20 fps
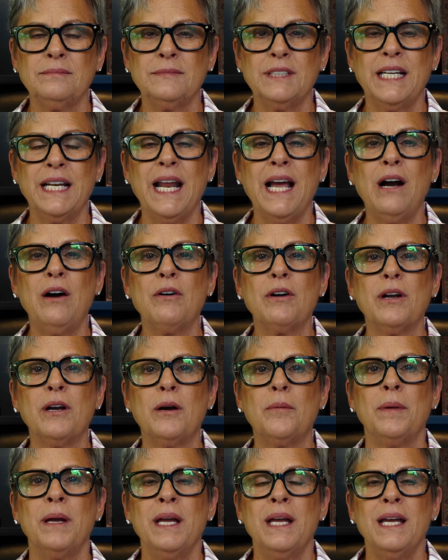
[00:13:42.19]
An
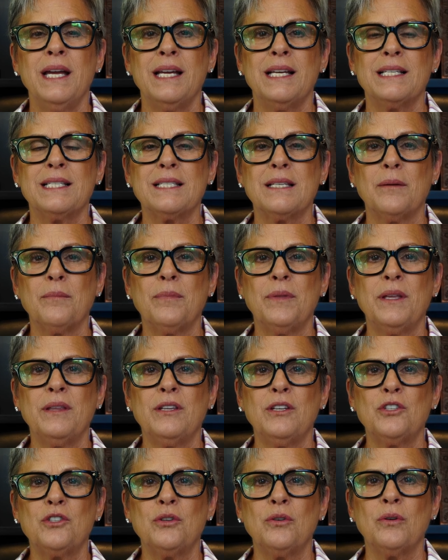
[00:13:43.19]
outcome is something
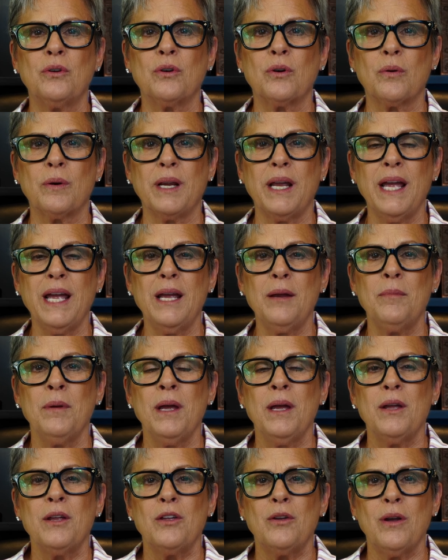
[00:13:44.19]
that you create.
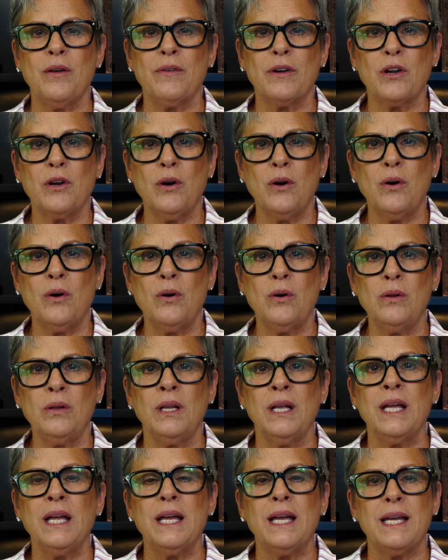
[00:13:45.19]
You have a
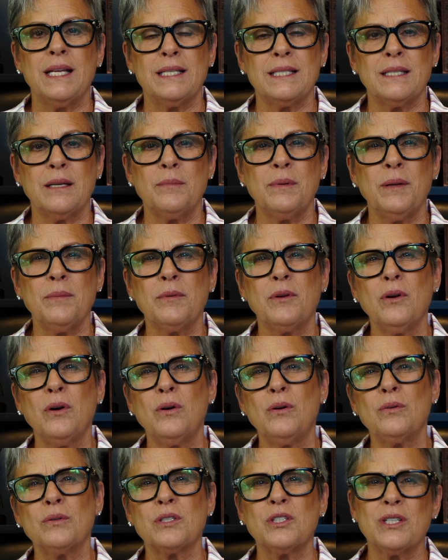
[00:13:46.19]
goal, and sometimes
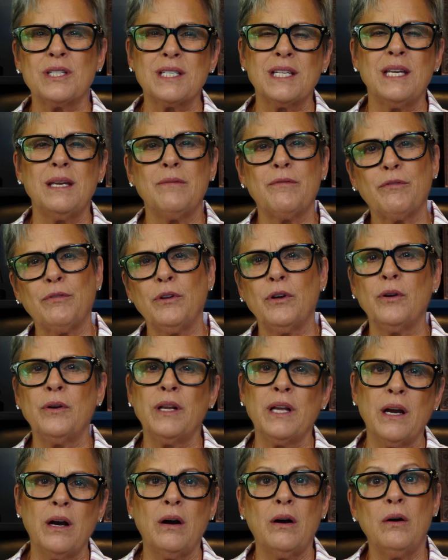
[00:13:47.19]
goals just keep
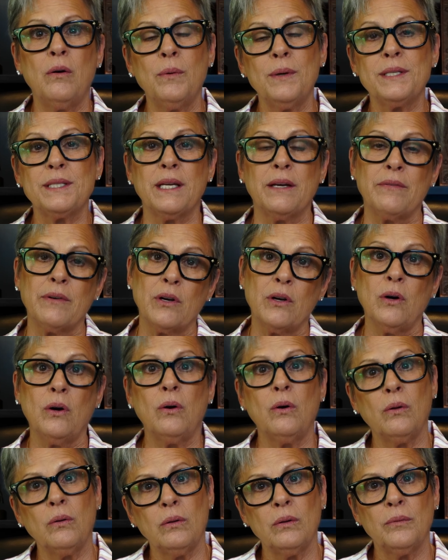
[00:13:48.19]
floating. I always have a
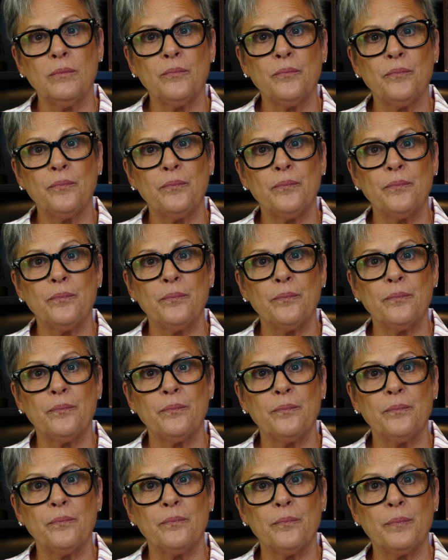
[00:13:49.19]
goal,
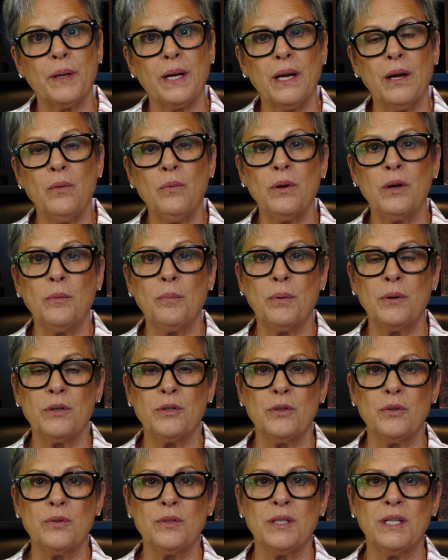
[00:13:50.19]
but I want to
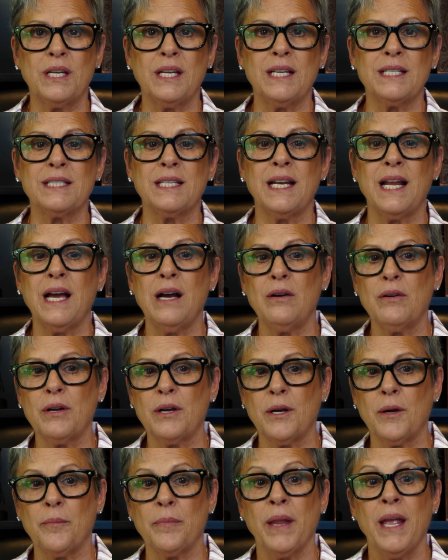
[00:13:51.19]
produce it as an
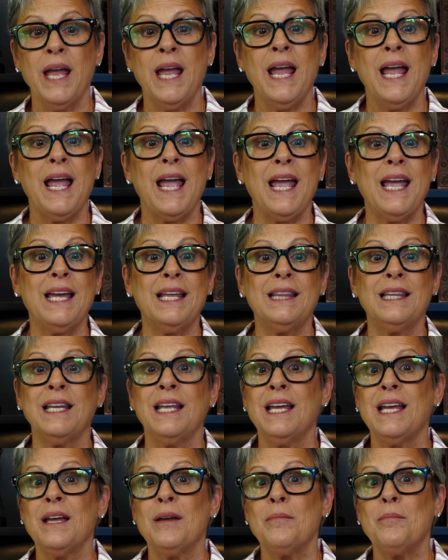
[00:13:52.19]
outcome. And
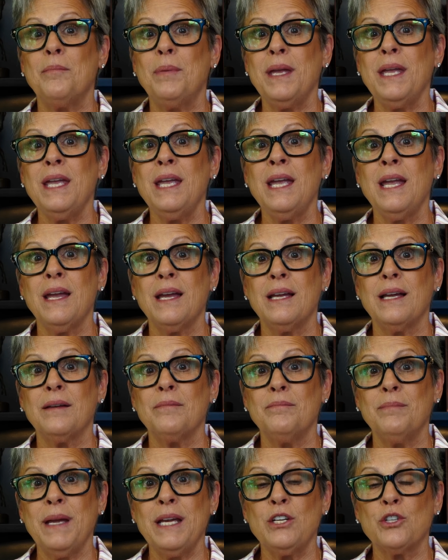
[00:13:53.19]
be
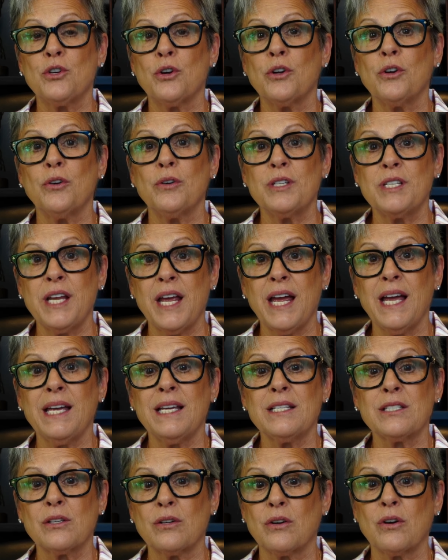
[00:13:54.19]
make sure your
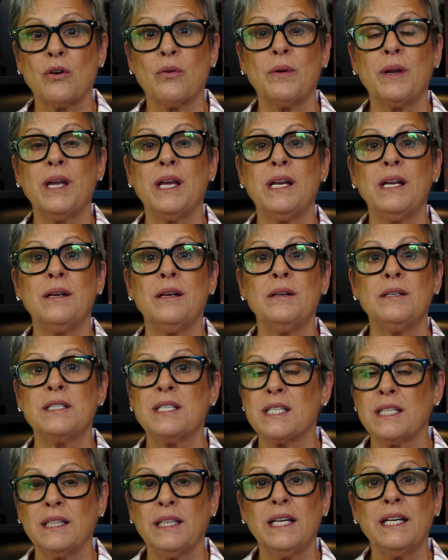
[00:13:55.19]
tasks are created and
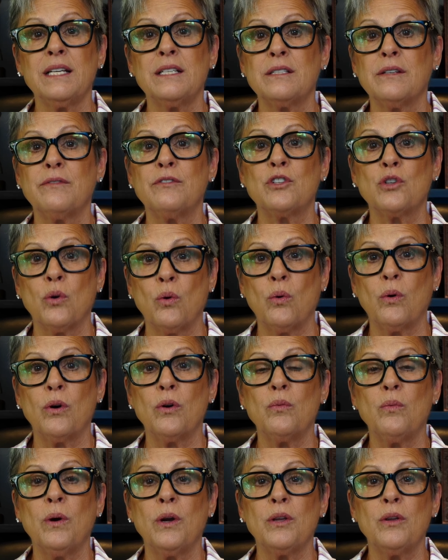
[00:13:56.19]
selective
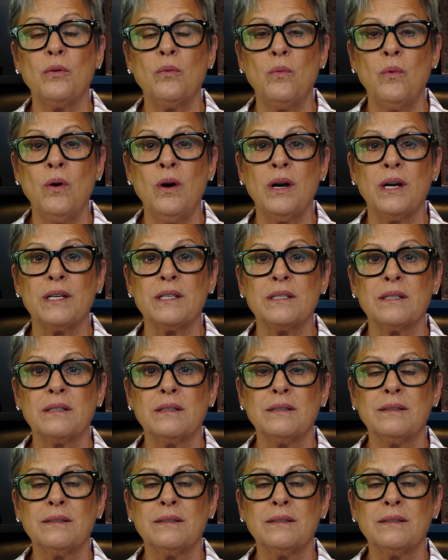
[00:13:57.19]
toward what you want.